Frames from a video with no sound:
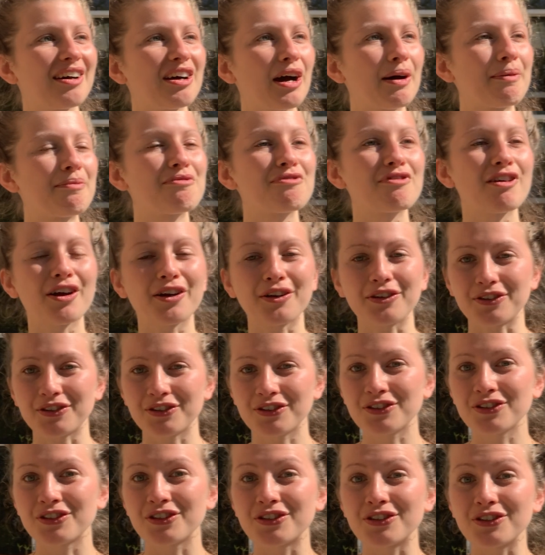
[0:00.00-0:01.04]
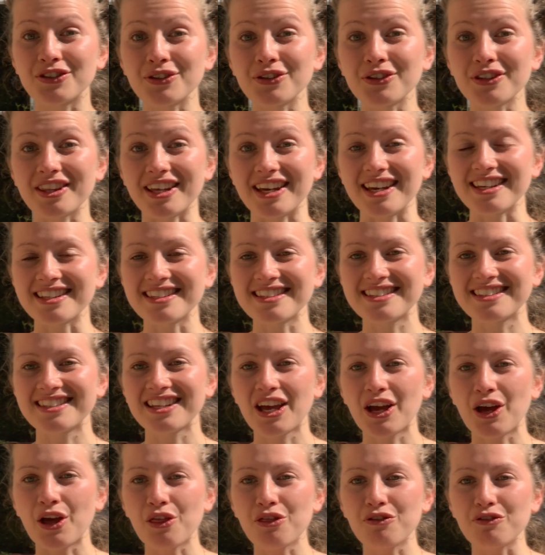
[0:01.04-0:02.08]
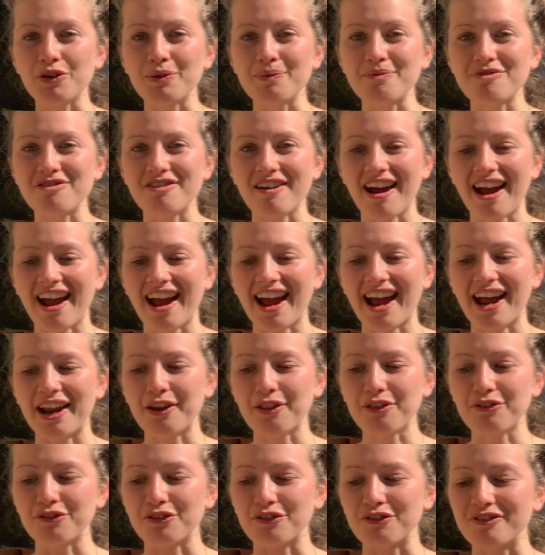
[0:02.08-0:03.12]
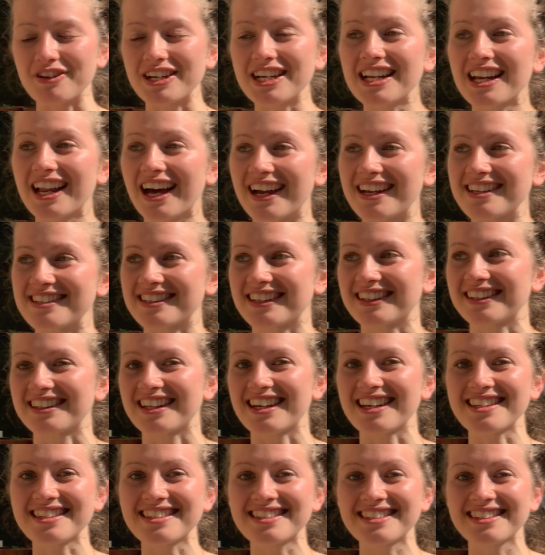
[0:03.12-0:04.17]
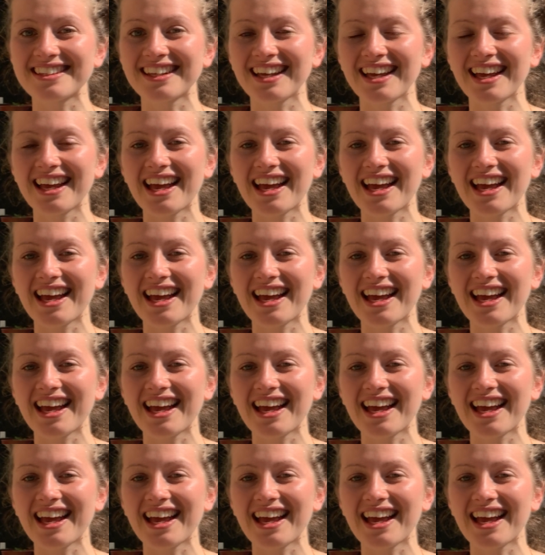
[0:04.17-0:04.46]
approach to do this through prayer and through realizing this